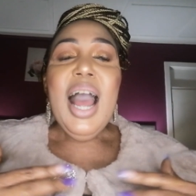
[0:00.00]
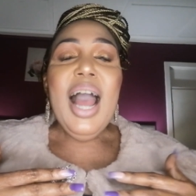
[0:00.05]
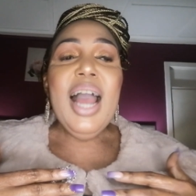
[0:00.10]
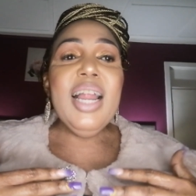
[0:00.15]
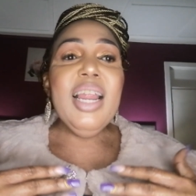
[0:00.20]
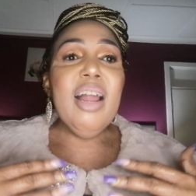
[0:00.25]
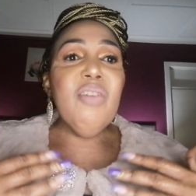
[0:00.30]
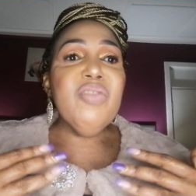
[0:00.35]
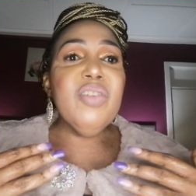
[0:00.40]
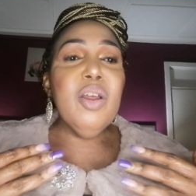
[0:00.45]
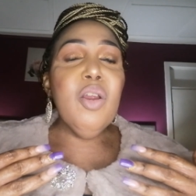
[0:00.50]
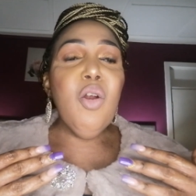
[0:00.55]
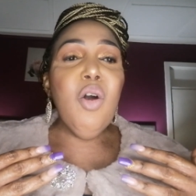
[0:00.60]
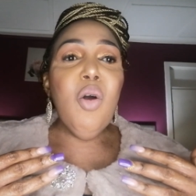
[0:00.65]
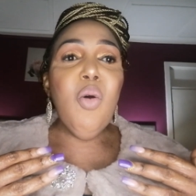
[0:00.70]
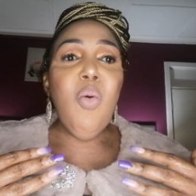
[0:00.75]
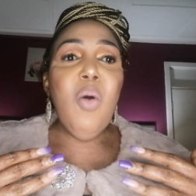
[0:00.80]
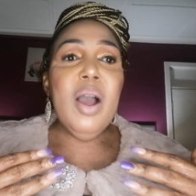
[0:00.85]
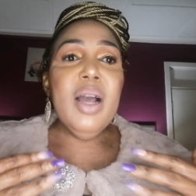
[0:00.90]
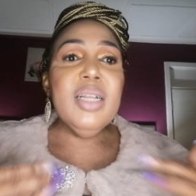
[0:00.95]
I love the
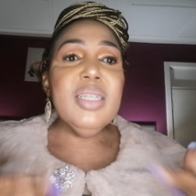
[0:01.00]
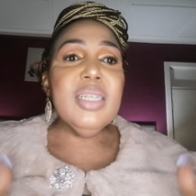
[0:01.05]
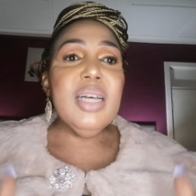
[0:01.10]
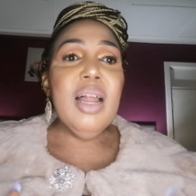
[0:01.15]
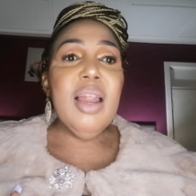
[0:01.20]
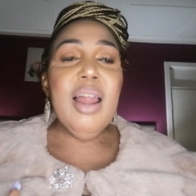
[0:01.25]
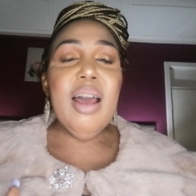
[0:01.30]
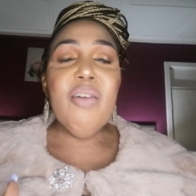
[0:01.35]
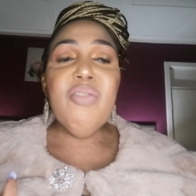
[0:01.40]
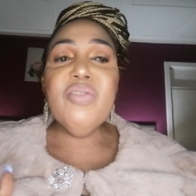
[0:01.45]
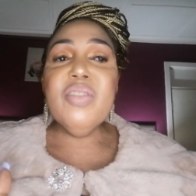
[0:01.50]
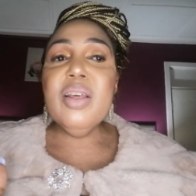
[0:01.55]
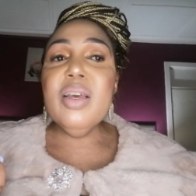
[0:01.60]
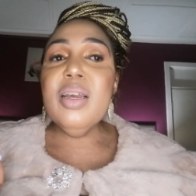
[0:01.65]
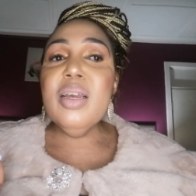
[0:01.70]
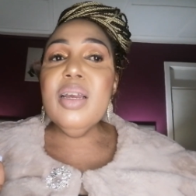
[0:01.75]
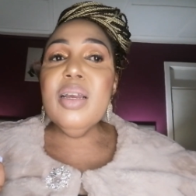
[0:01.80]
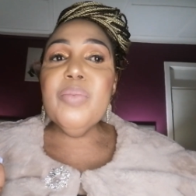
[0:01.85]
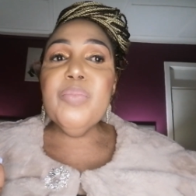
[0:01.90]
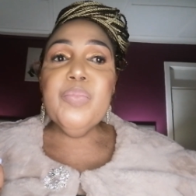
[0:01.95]
long ones. I love
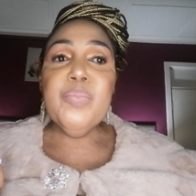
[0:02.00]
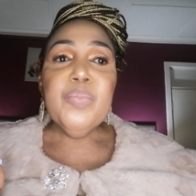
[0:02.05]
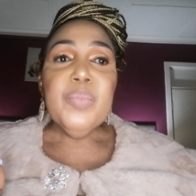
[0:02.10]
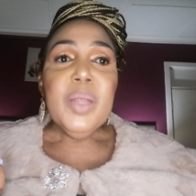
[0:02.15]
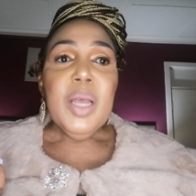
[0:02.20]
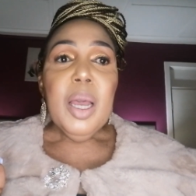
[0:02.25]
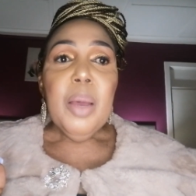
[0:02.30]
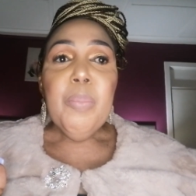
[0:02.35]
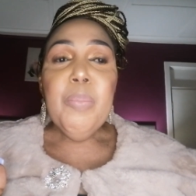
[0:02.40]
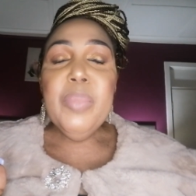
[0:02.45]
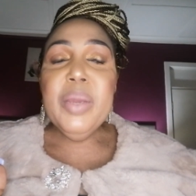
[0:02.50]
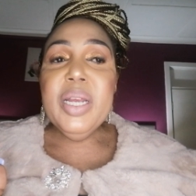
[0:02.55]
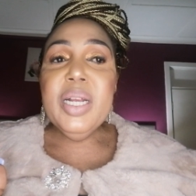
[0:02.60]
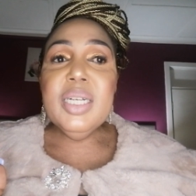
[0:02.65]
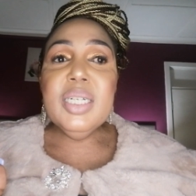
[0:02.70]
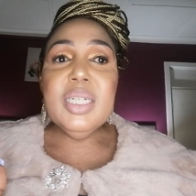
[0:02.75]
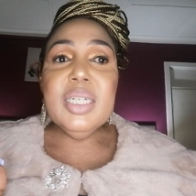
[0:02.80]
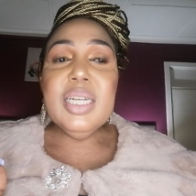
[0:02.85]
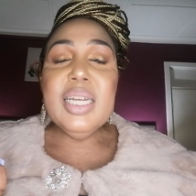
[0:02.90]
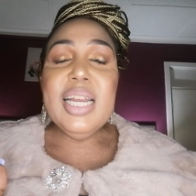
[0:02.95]
the
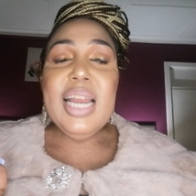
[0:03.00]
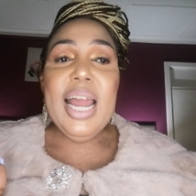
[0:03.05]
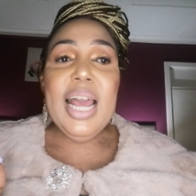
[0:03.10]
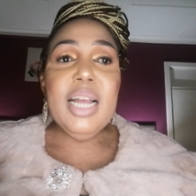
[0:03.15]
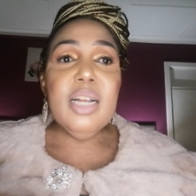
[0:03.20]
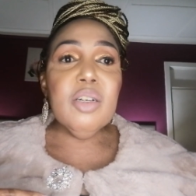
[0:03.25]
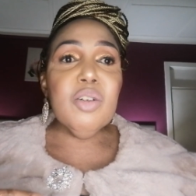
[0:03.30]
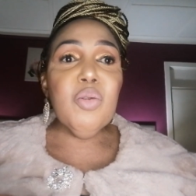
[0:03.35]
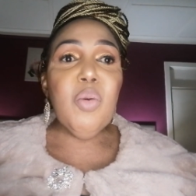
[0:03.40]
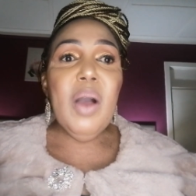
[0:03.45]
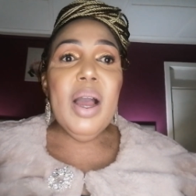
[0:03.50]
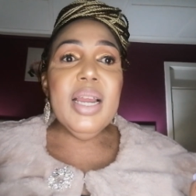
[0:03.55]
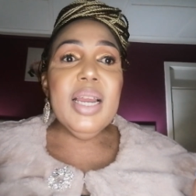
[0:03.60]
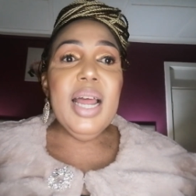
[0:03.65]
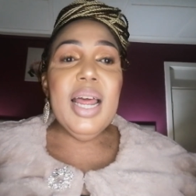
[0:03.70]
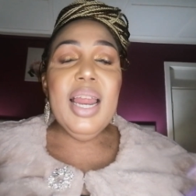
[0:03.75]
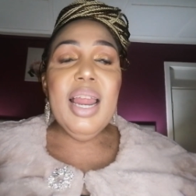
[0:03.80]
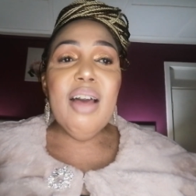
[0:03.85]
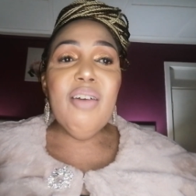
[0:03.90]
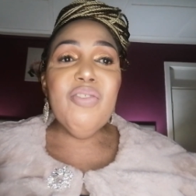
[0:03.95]
mid-length
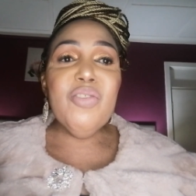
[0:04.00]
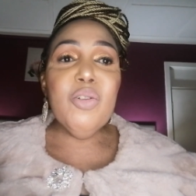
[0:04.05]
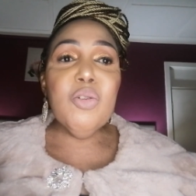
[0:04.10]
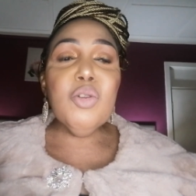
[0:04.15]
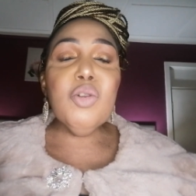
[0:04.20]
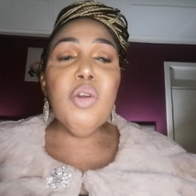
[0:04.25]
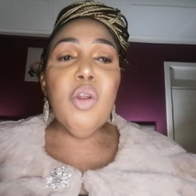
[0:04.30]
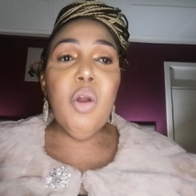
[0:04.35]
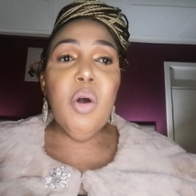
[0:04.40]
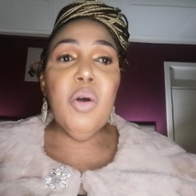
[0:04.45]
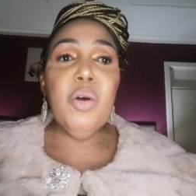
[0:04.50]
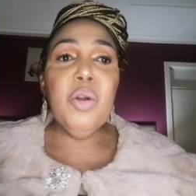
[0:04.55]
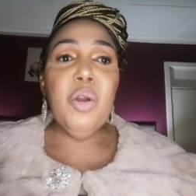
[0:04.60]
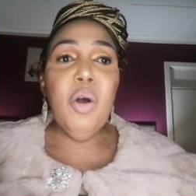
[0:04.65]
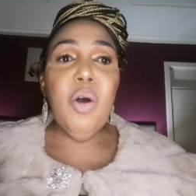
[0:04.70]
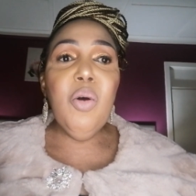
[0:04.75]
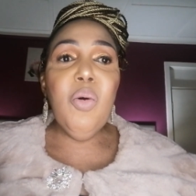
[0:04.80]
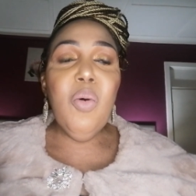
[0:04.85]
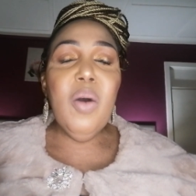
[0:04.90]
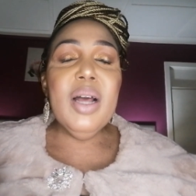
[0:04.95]
one. I love those long,
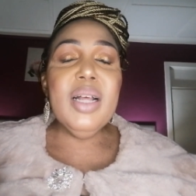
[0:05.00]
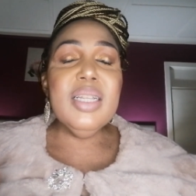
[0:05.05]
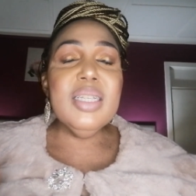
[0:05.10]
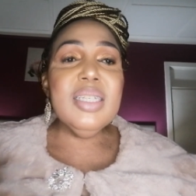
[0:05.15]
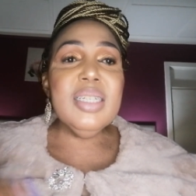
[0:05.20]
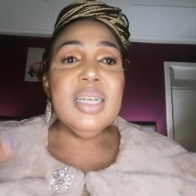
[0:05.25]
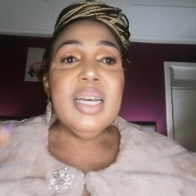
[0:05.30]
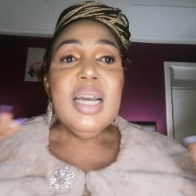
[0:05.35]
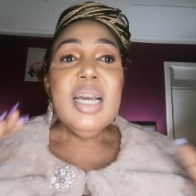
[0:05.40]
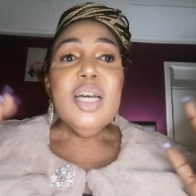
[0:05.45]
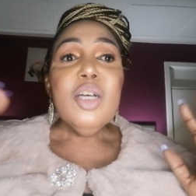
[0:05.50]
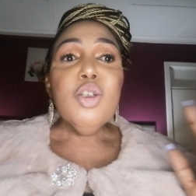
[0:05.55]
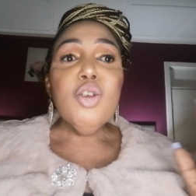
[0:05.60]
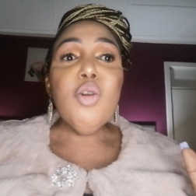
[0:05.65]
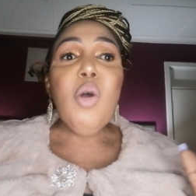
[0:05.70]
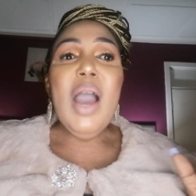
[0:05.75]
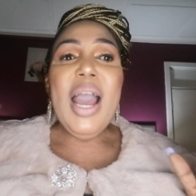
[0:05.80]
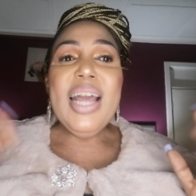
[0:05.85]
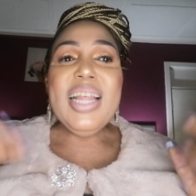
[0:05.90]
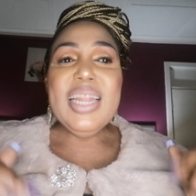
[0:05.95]
long ones.
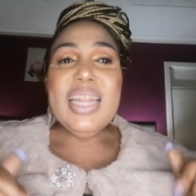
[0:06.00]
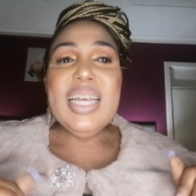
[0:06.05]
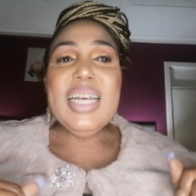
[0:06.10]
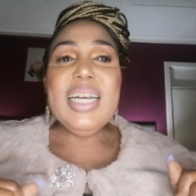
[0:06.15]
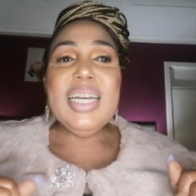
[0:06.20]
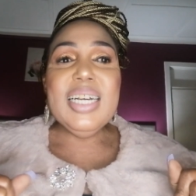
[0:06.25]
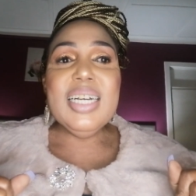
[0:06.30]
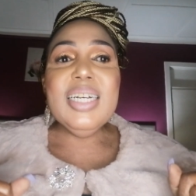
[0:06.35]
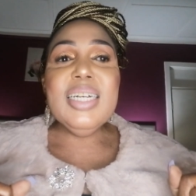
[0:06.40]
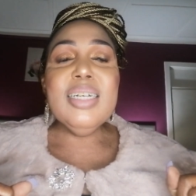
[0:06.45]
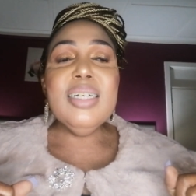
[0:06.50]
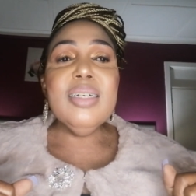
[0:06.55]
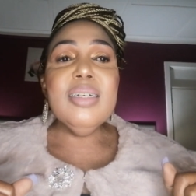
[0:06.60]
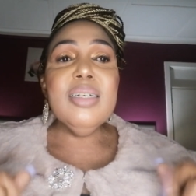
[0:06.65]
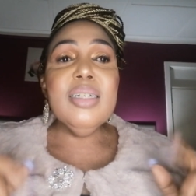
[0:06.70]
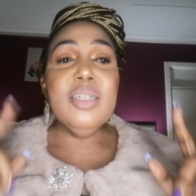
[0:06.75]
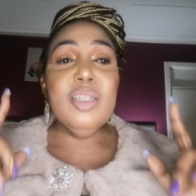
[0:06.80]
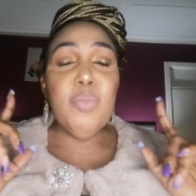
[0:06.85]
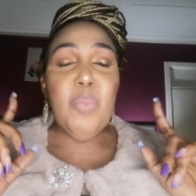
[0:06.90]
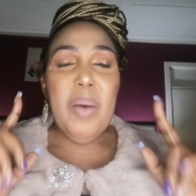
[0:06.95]
So I think
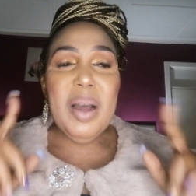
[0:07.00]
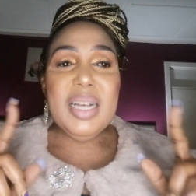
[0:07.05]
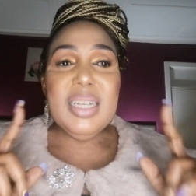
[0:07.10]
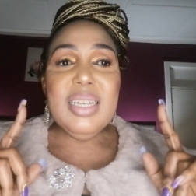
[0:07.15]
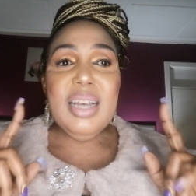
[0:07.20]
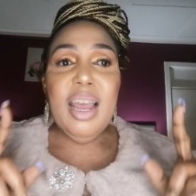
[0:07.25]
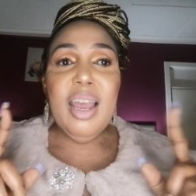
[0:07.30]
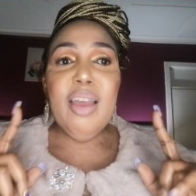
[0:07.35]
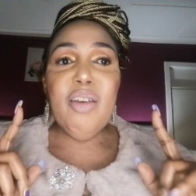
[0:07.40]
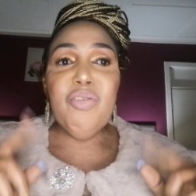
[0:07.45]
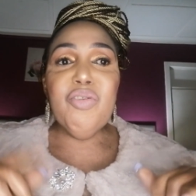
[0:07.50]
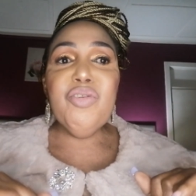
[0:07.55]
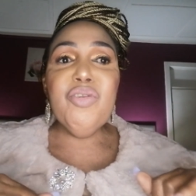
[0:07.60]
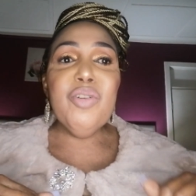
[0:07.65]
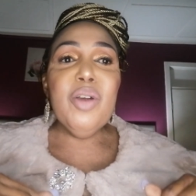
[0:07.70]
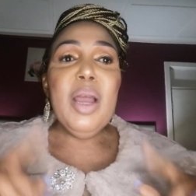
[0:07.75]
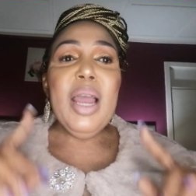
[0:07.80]
it must have.